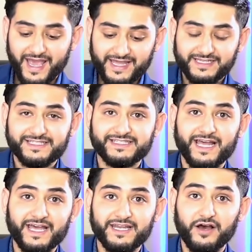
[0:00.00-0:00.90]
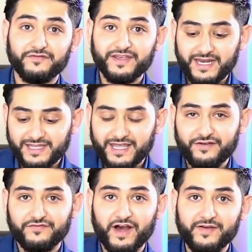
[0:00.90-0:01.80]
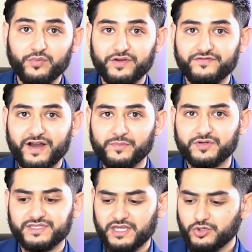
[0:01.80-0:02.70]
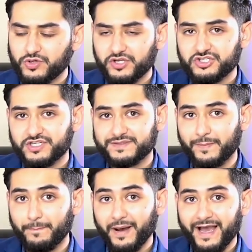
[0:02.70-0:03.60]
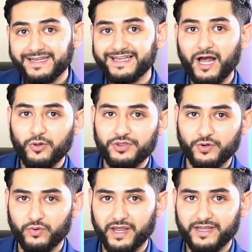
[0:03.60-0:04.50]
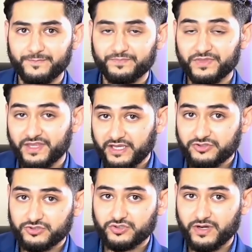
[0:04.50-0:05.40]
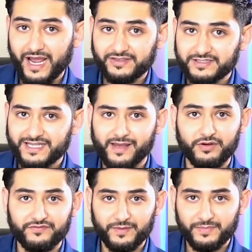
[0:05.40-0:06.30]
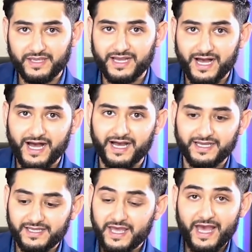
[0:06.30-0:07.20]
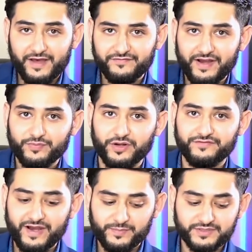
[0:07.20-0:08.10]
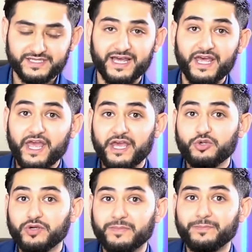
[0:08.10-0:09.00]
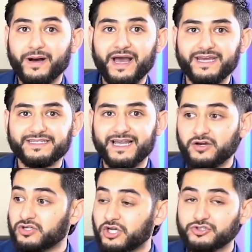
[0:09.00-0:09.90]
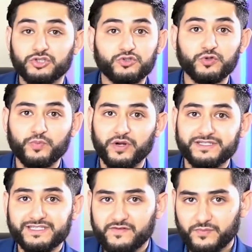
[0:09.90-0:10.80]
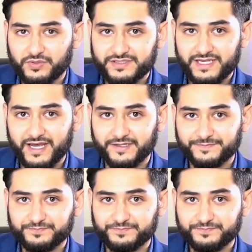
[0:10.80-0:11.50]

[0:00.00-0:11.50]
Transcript: And instead of getting that five point five percent, you can just buy down the rate, the interest rate at the time of it being high at five point five percent, and you can buy it down to two point seven percent.